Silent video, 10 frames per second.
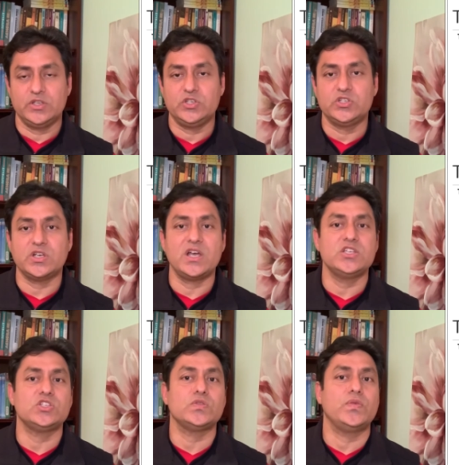
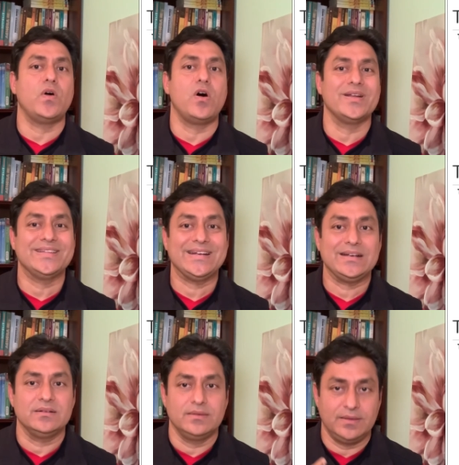just for the
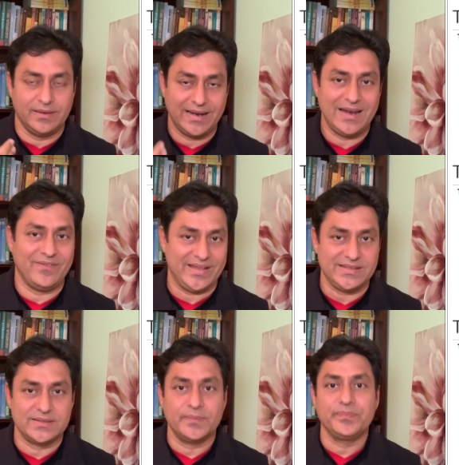relevance.